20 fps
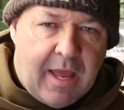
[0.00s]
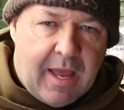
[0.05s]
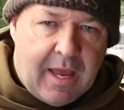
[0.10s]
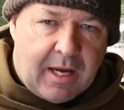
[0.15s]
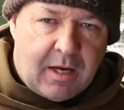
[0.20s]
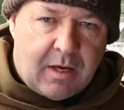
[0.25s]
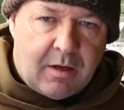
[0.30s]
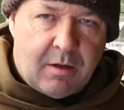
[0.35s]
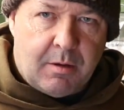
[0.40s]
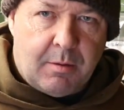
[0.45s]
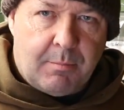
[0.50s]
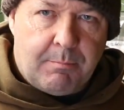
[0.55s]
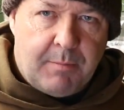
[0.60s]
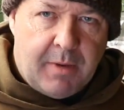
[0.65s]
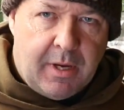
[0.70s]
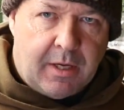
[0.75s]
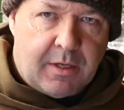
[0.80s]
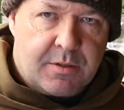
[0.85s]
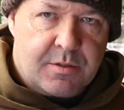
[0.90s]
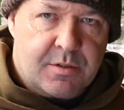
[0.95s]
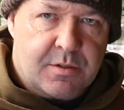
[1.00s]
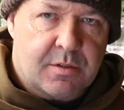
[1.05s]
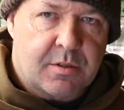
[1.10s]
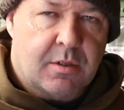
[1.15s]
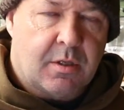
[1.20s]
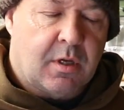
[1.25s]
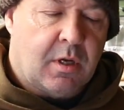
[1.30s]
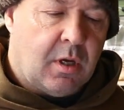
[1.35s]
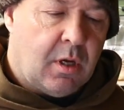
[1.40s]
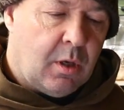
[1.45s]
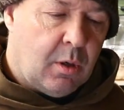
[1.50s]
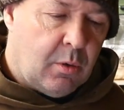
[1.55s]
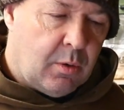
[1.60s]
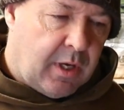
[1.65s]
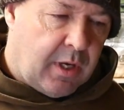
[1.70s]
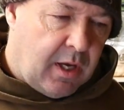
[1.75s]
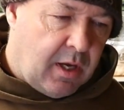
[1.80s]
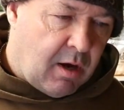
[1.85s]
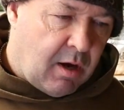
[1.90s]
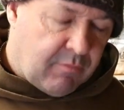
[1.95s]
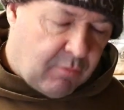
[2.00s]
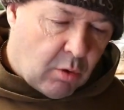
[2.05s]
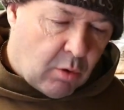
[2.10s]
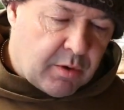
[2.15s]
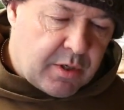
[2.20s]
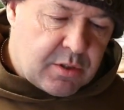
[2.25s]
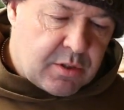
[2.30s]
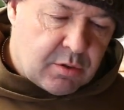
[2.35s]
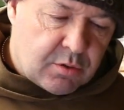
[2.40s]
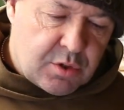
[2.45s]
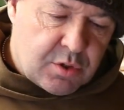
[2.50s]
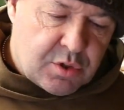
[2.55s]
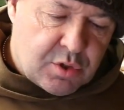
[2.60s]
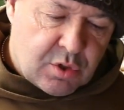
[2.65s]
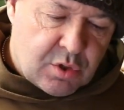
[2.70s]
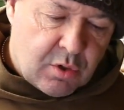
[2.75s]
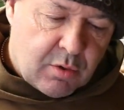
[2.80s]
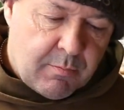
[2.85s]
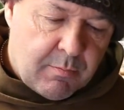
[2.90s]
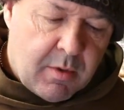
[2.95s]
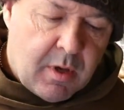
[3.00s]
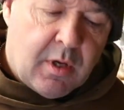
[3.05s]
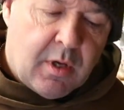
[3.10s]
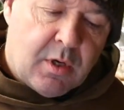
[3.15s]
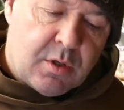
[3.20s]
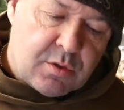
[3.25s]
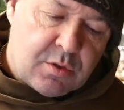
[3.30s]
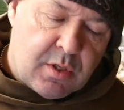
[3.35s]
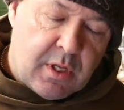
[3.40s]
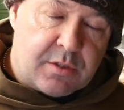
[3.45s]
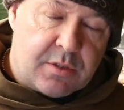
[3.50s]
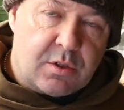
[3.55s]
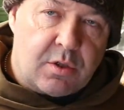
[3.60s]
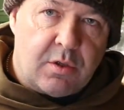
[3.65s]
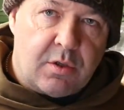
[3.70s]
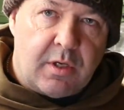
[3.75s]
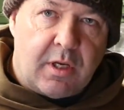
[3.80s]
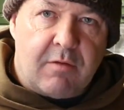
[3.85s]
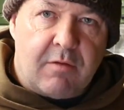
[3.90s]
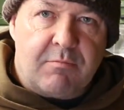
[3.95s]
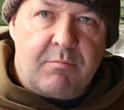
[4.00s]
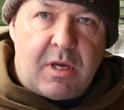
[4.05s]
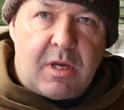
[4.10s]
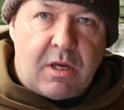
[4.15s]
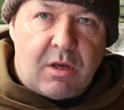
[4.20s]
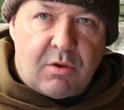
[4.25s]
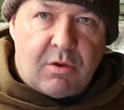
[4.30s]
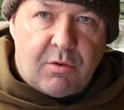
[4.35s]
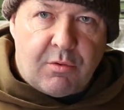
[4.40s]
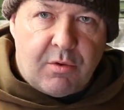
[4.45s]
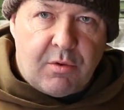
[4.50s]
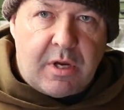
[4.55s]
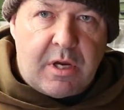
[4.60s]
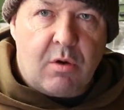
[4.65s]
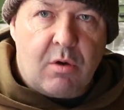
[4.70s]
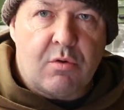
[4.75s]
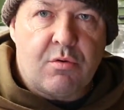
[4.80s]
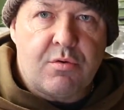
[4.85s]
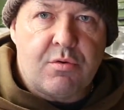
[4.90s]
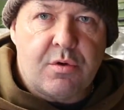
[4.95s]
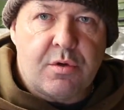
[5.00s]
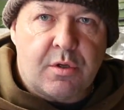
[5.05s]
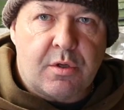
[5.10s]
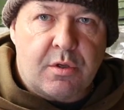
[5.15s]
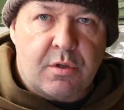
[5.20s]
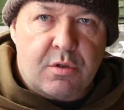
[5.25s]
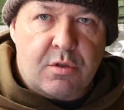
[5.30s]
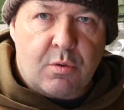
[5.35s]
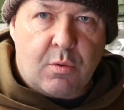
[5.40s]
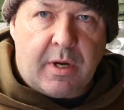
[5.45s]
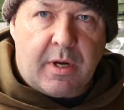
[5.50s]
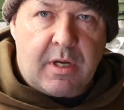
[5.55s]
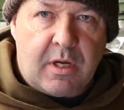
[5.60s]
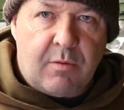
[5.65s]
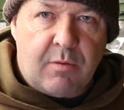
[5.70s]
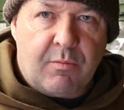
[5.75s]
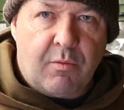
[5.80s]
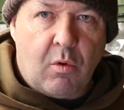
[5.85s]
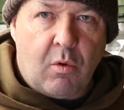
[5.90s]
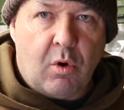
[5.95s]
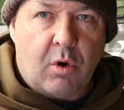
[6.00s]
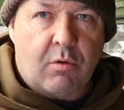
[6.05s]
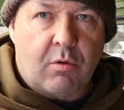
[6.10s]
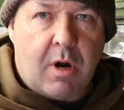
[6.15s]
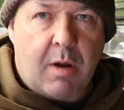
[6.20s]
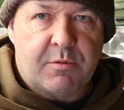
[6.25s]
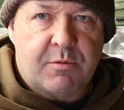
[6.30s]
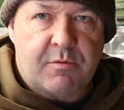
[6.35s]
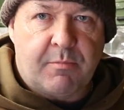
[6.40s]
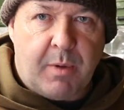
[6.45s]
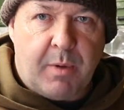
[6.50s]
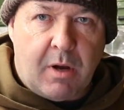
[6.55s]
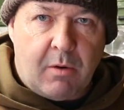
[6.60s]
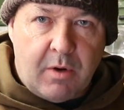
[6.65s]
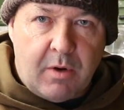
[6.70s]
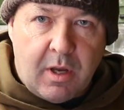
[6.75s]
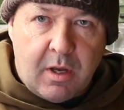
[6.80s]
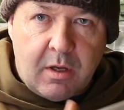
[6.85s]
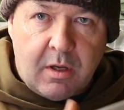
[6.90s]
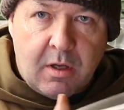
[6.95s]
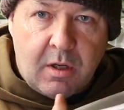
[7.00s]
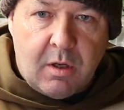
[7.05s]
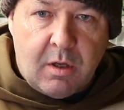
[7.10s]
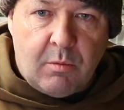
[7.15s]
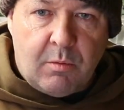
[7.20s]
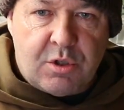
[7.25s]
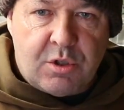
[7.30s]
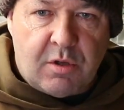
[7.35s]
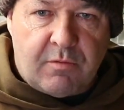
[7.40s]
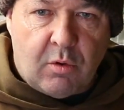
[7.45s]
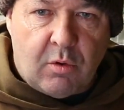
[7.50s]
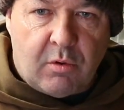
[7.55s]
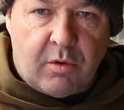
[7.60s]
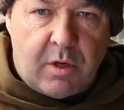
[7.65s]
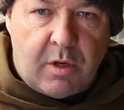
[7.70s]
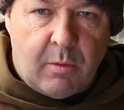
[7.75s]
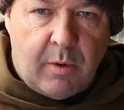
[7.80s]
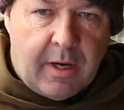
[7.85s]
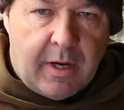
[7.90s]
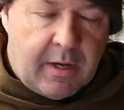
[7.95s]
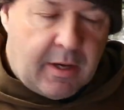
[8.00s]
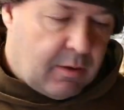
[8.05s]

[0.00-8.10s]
egg mix. Okay, I've already done the sum, so that's going to give me 324 grams of powder, which I've already weighed